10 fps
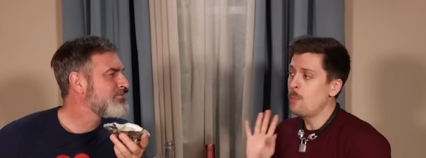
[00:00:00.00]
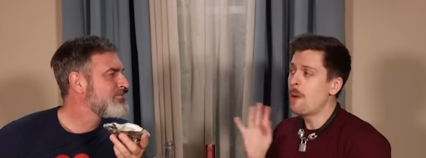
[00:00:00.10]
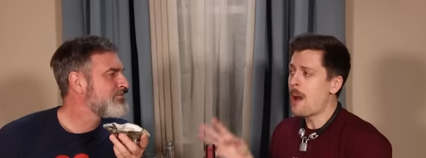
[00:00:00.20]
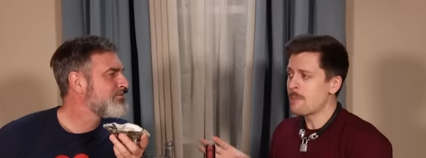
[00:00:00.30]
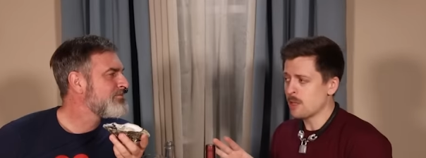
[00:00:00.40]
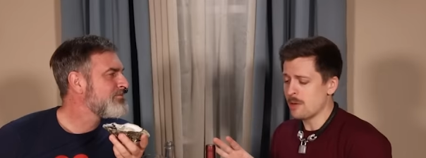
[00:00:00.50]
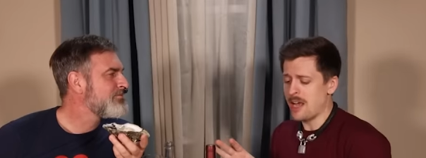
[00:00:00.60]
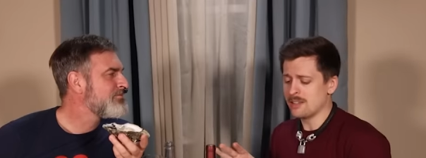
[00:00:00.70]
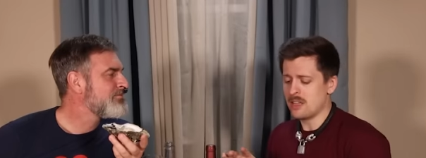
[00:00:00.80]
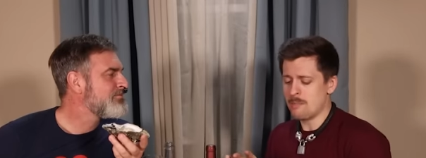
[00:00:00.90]
Speaker 1: who
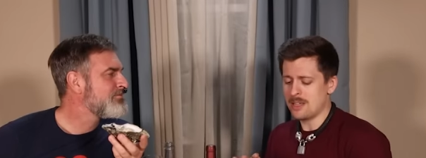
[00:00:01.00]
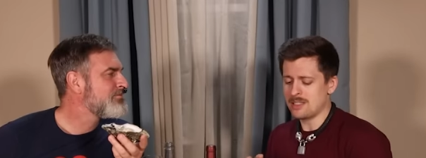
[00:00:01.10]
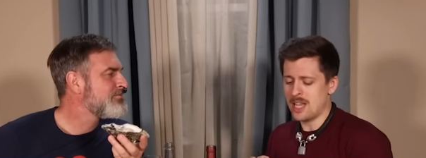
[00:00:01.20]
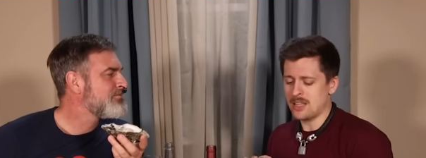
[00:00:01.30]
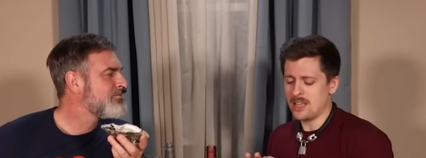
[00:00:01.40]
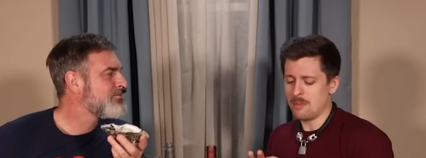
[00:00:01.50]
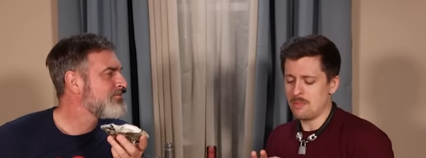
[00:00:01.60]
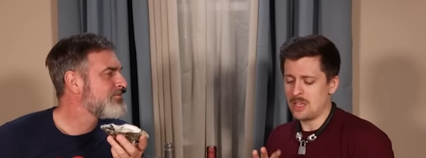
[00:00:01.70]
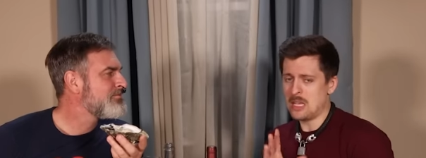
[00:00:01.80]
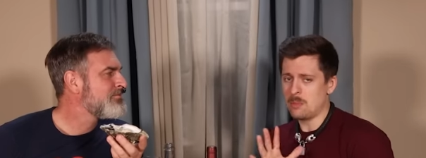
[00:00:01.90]
popularized them by saying that
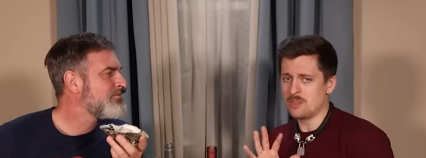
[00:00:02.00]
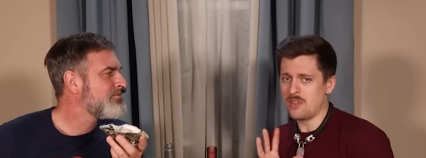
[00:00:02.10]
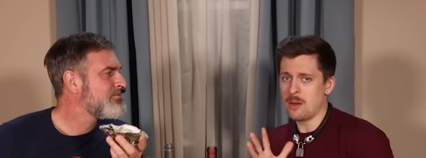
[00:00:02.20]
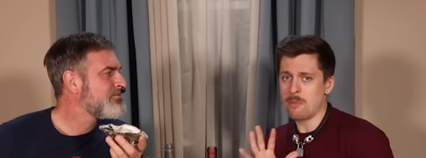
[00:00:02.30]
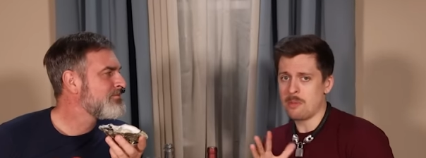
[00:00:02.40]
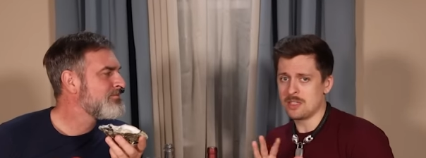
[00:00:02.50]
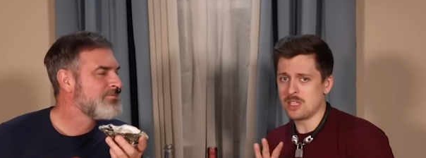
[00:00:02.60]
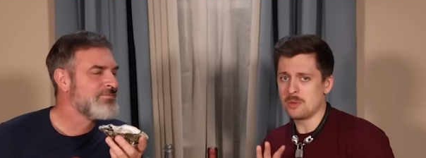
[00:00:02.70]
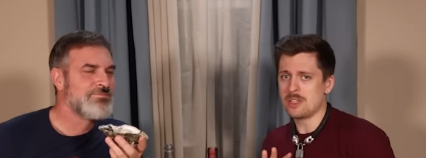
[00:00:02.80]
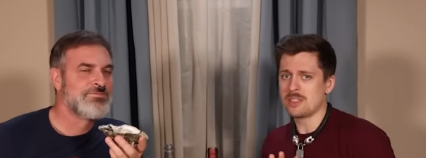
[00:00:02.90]
he was very
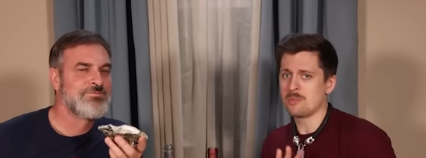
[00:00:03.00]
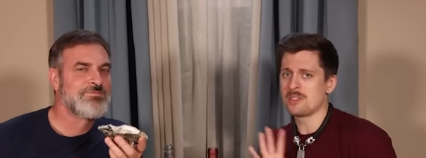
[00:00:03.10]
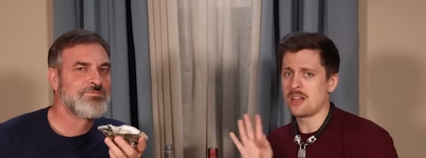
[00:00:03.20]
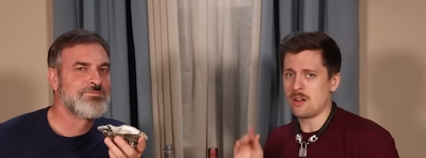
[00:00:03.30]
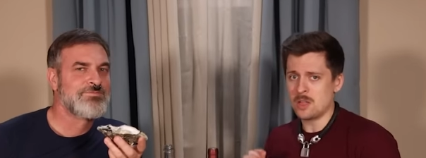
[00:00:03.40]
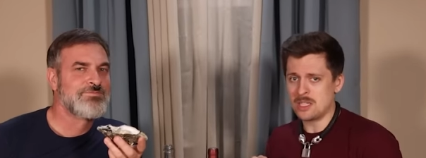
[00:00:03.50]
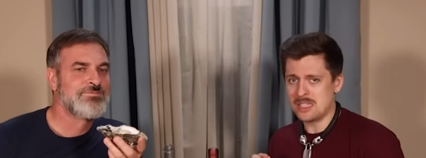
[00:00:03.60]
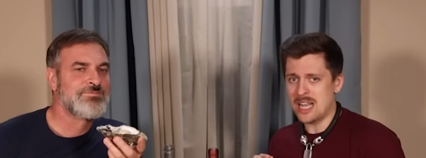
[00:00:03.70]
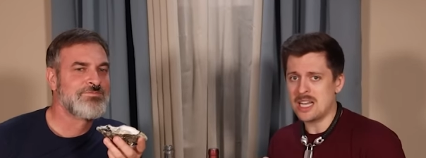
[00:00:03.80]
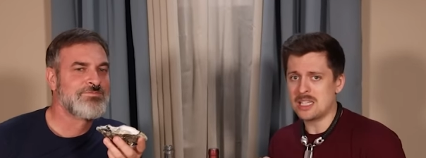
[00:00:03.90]
promiscuous and was getting all these
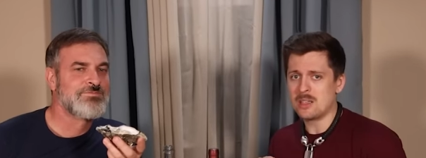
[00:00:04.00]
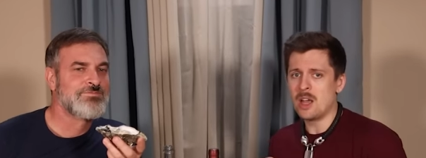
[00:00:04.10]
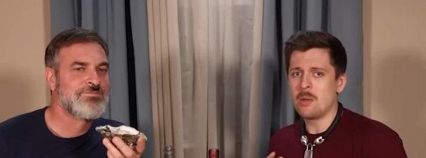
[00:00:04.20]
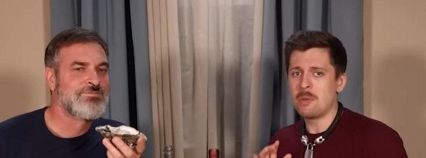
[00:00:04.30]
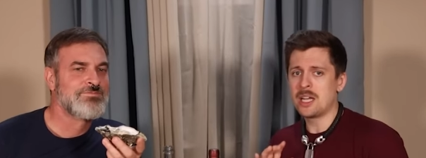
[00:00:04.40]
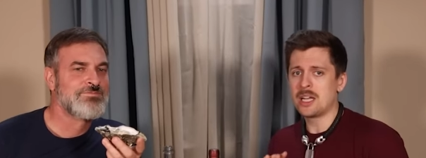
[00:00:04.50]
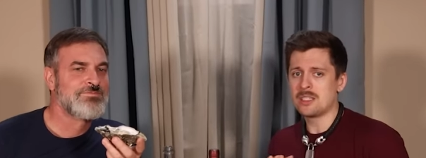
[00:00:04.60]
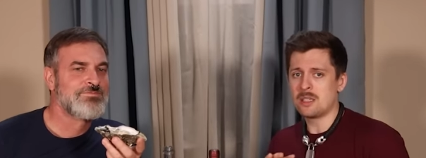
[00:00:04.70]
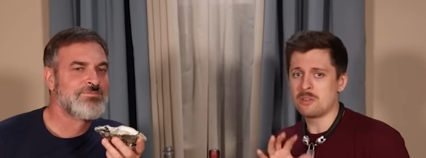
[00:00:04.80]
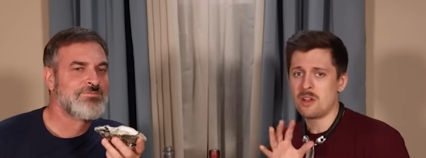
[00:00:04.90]
ladies because
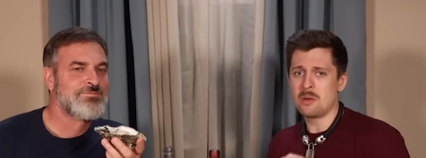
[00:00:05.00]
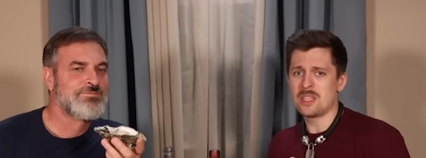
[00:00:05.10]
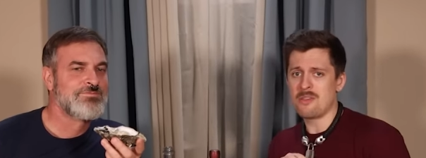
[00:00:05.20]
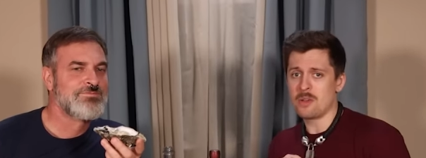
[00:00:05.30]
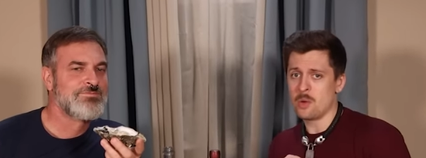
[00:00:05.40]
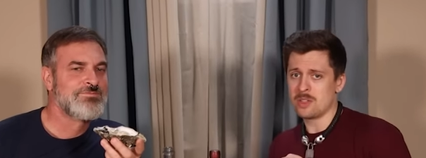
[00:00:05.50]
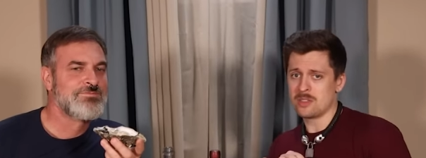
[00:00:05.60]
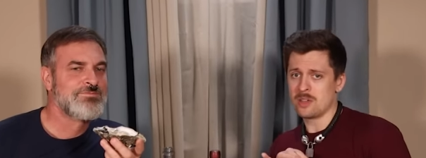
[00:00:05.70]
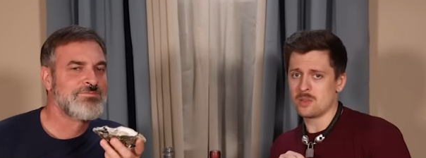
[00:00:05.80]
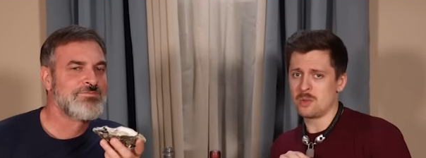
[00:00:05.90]
he was always having
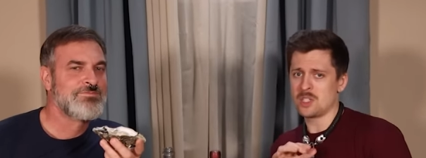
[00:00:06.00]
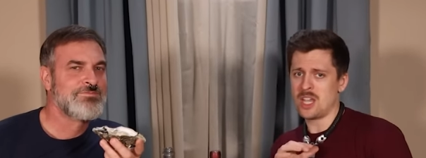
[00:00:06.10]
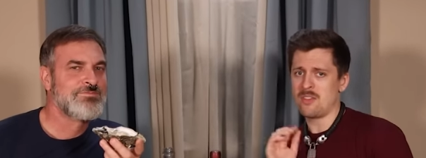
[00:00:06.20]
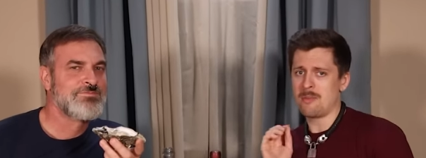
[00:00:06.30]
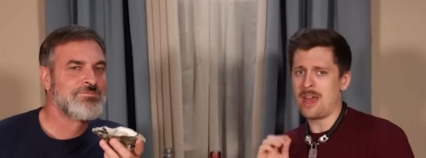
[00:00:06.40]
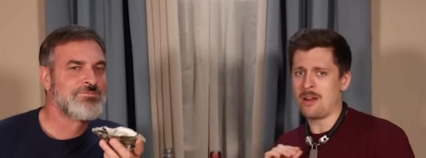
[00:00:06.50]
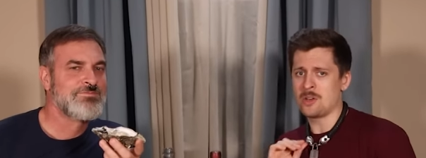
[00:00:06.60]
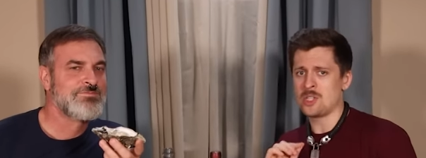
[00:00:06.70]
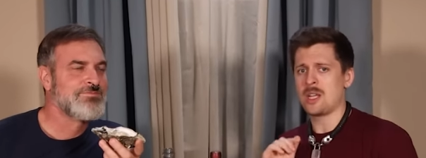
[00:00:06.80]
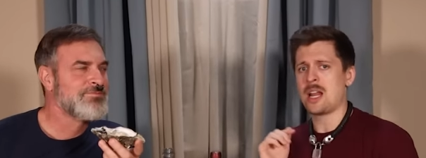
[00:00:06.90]
oysters, which gave him
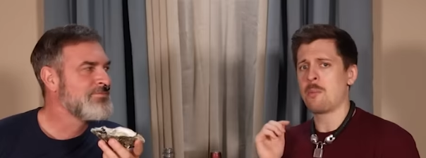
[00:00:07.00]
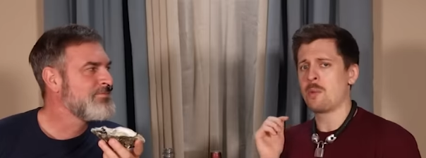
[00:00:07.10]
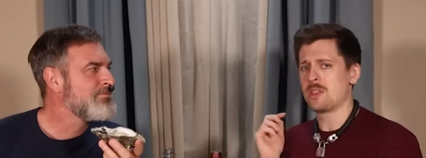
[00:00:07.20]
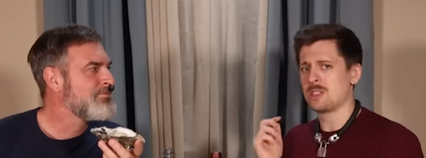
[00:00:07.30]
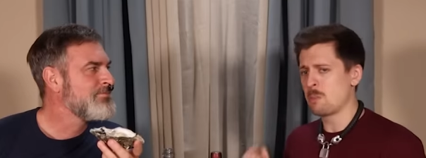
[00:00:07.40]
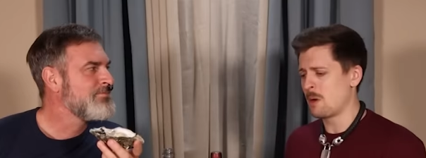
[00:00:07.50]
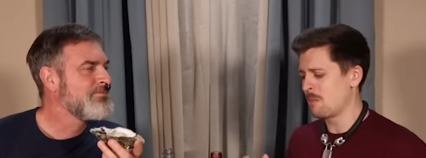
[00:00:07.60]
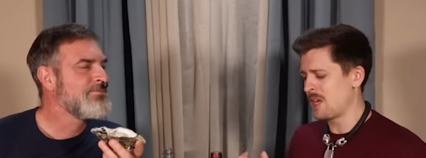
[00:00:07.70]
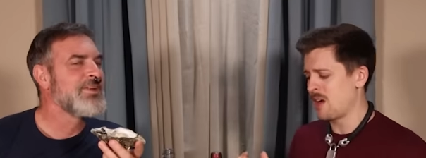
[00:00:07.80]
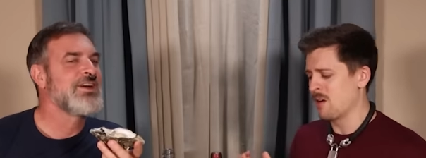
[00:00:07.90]
energy and helped with his sperm
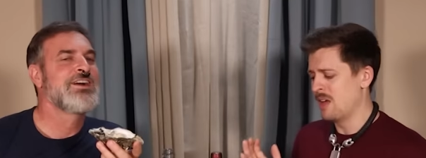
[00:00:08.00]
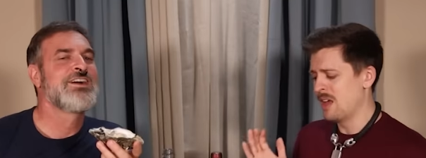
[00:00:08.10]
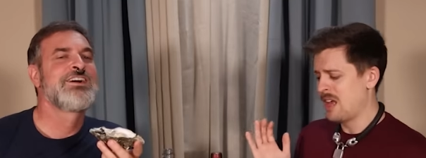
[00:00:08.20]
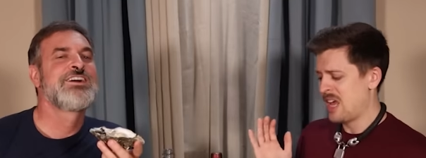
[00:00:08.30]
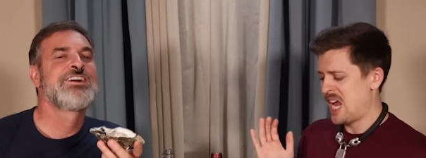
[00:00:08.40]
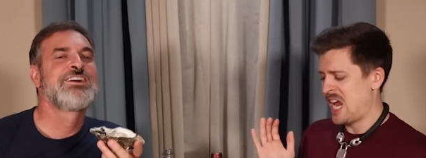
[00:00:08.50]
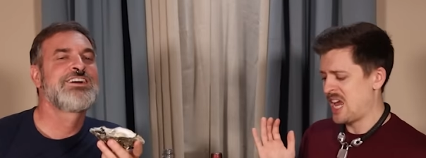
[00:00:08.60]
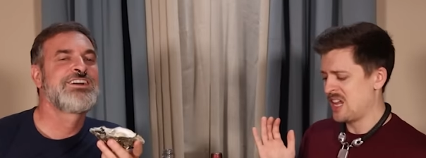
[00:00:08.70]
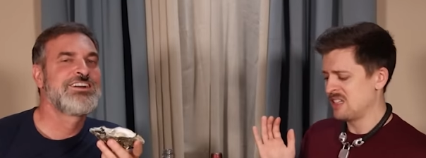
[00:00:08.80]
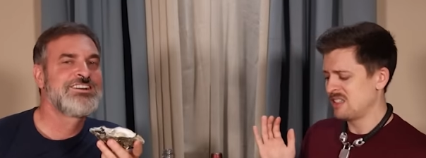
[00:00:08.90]
count ah.
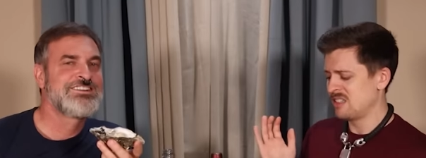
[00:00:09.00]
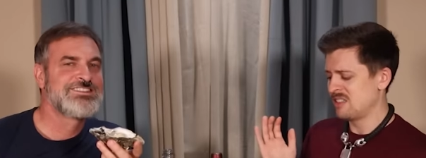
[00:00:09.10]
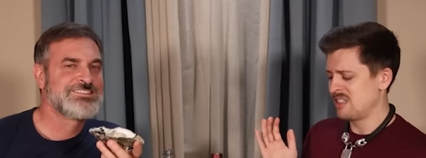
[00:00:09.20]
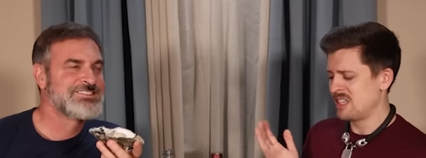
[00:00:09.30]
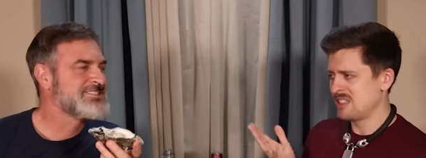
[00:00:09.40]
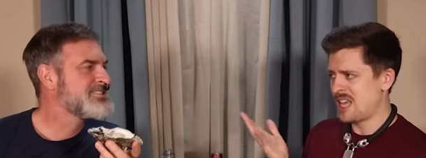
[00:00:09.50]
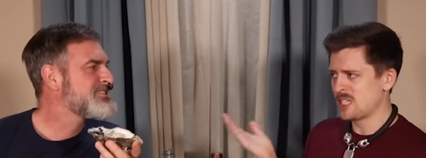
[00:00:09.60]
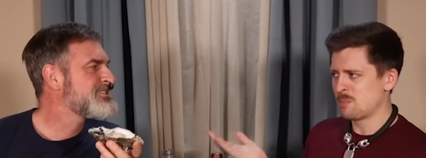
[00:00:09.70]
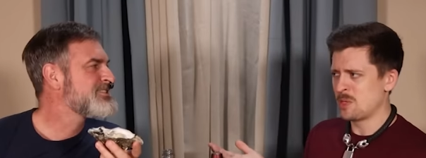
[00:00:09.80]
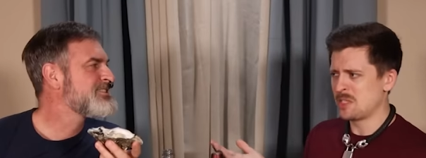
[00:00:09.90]
and his
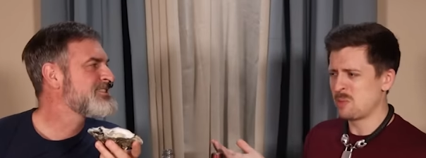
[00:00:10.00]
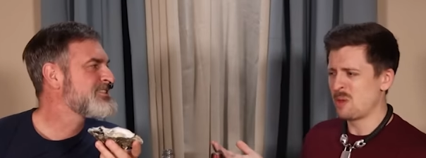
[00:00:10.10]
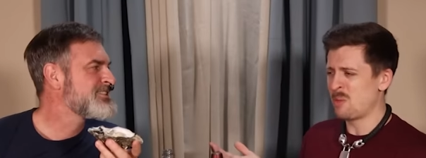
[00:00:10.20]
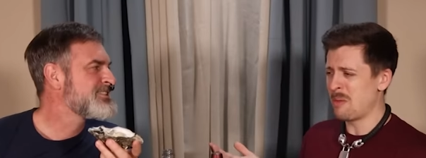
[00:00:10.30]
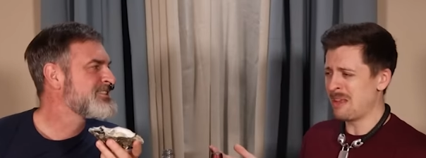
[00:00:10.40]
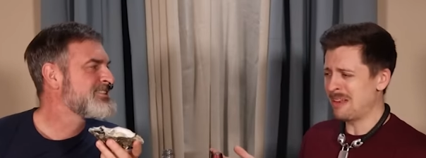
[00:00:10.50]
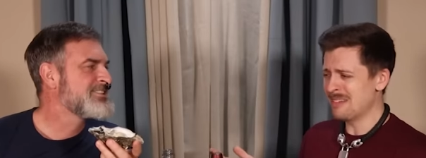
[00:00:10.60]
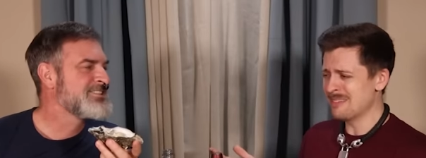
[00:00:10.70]
exploits with women.